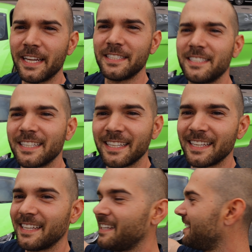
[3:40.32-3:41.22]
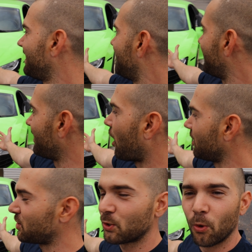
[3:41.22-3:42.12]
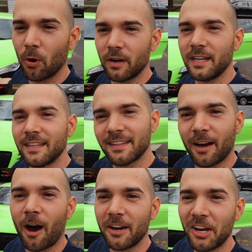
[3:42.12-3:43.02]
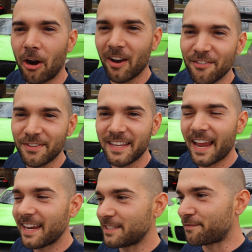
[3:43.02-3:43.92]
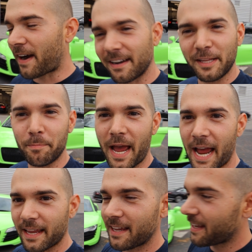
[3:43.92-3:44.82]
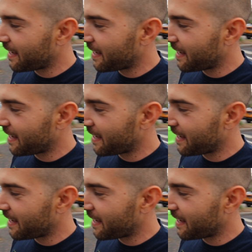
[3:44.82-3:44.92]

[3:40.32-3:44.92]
is in all its glory. The Audi R8 V8. It's finally back.